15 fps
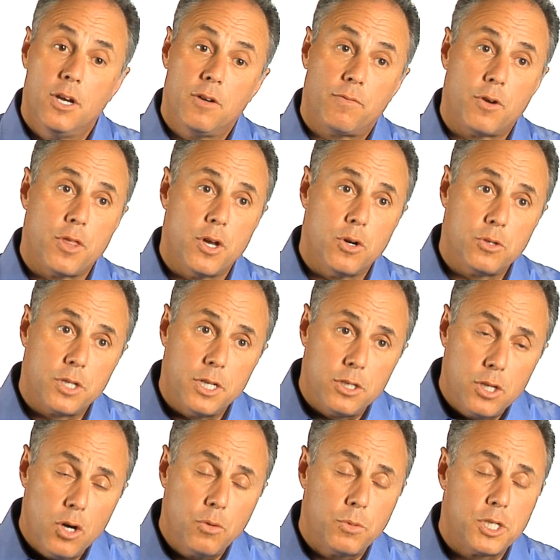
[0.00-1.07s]
For those that
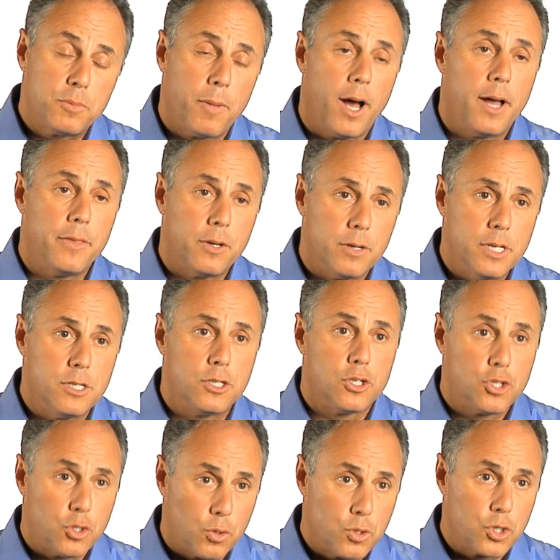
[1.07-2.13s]
don't respond, there is a
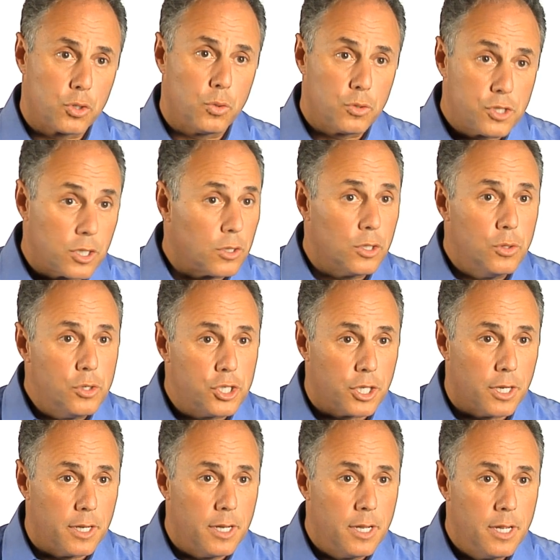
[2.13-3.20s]
surgical
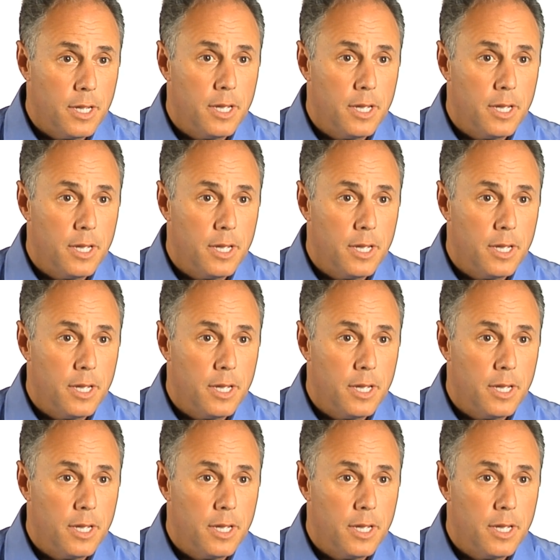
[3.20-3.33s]
solution,